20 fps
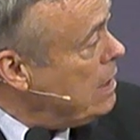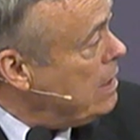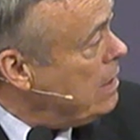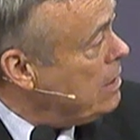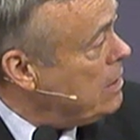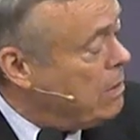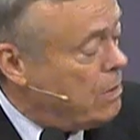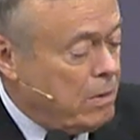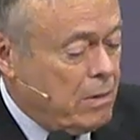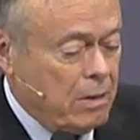uh,
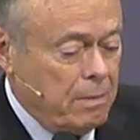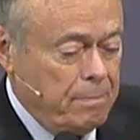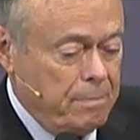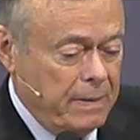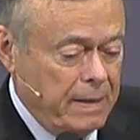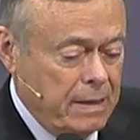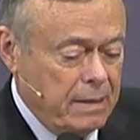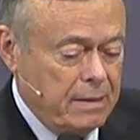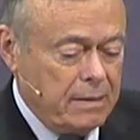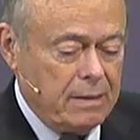Europe
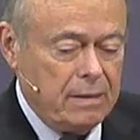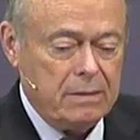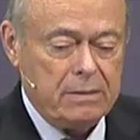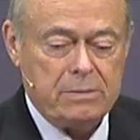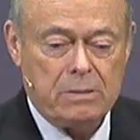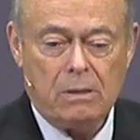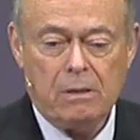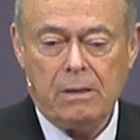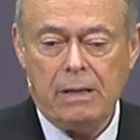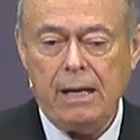and in
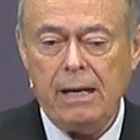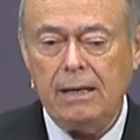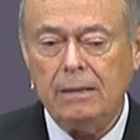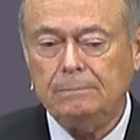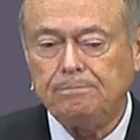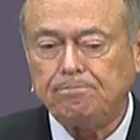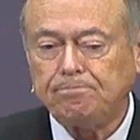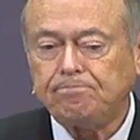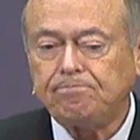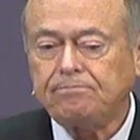Turkey.
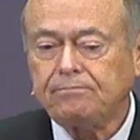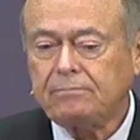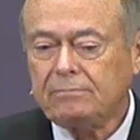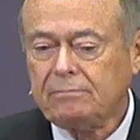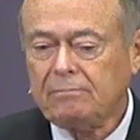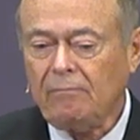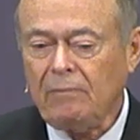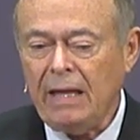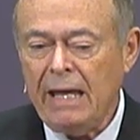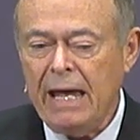
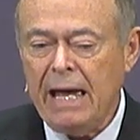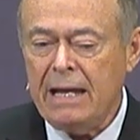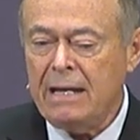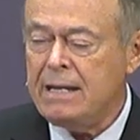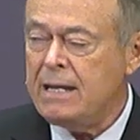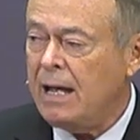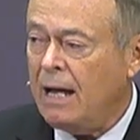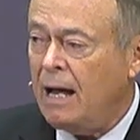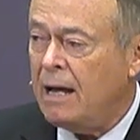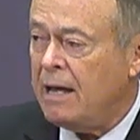
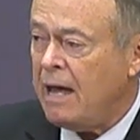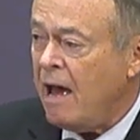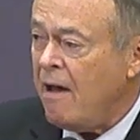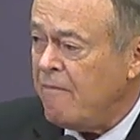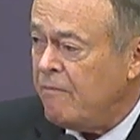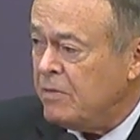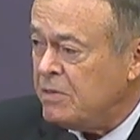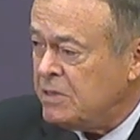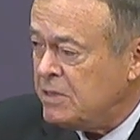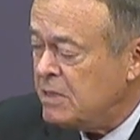And
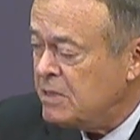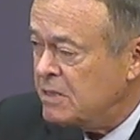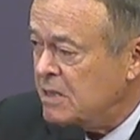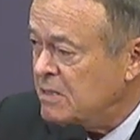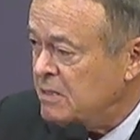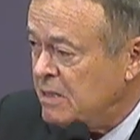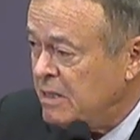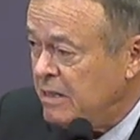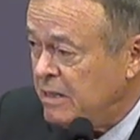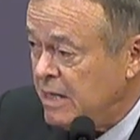Ephesus
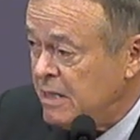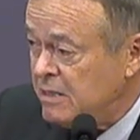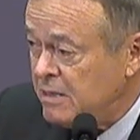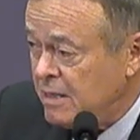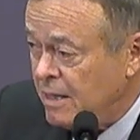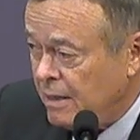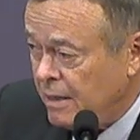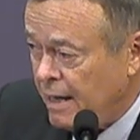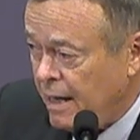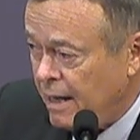is the
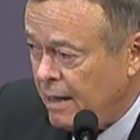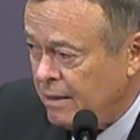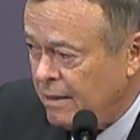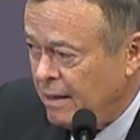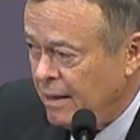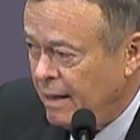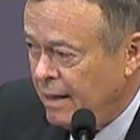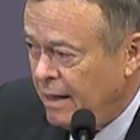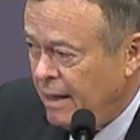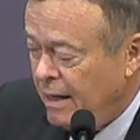Disneyland
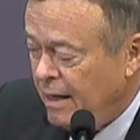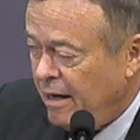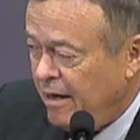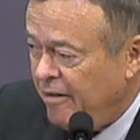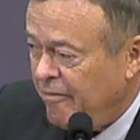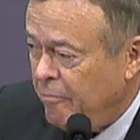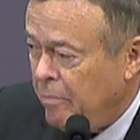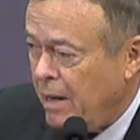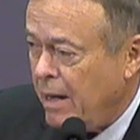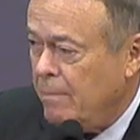
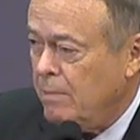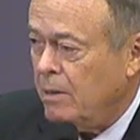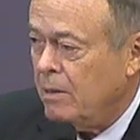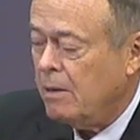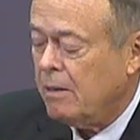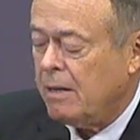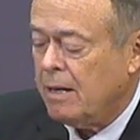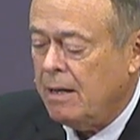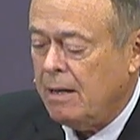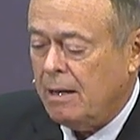of Bible
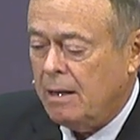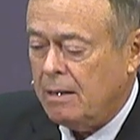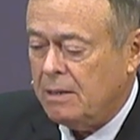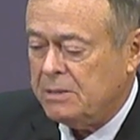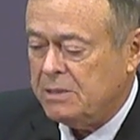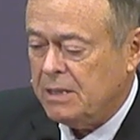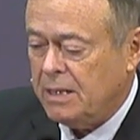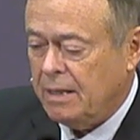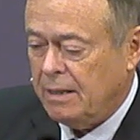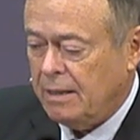
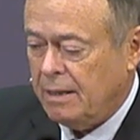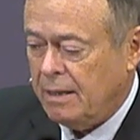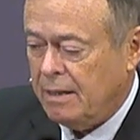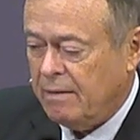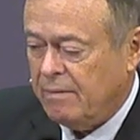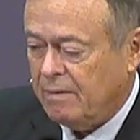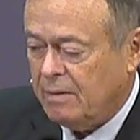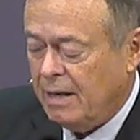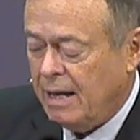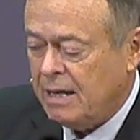archaeology,
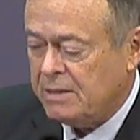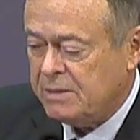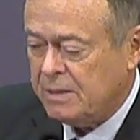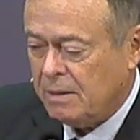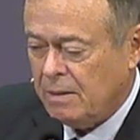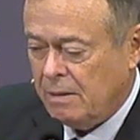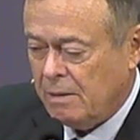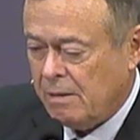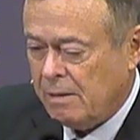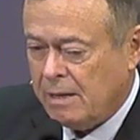
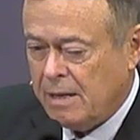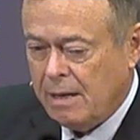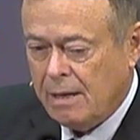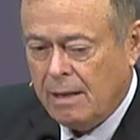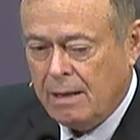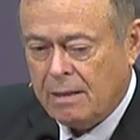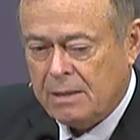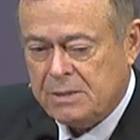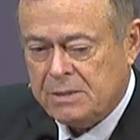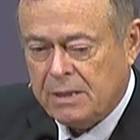classical
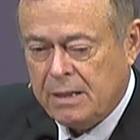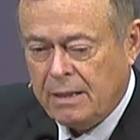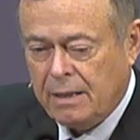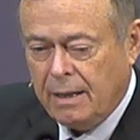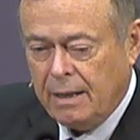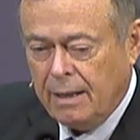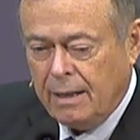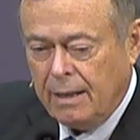archaeology.